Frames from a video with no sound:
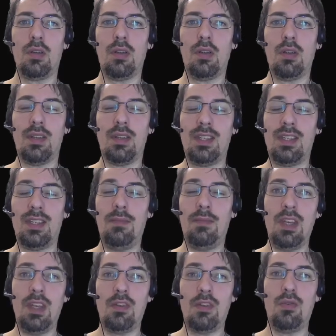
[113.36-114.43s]

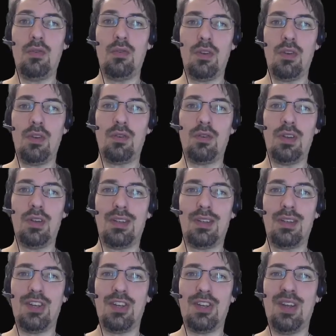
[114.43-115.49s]
utilization of
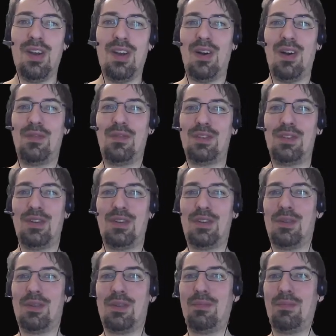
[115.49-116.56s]
certain processes.
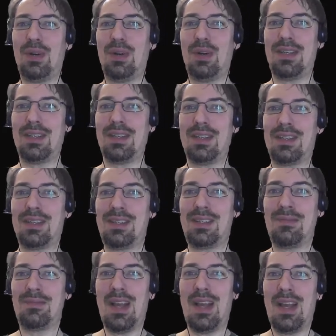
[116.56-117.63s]
So let's
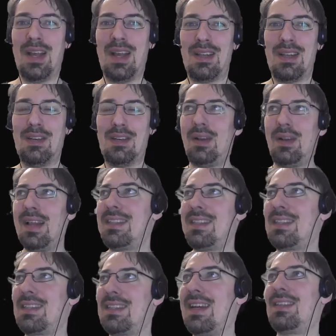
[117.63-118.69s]
get started.
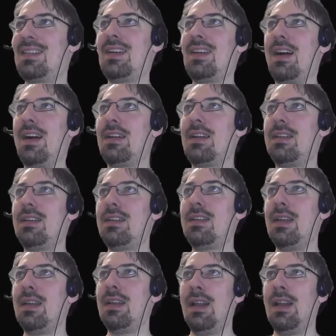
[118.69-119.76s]
The first
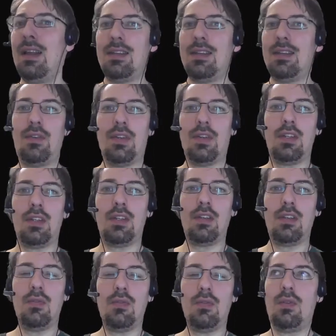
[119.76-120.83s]
tool I
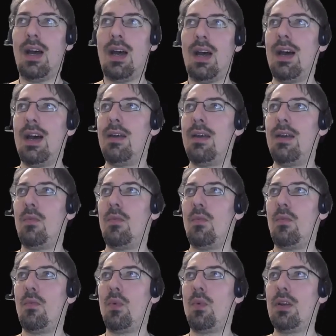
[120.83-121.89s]
want to show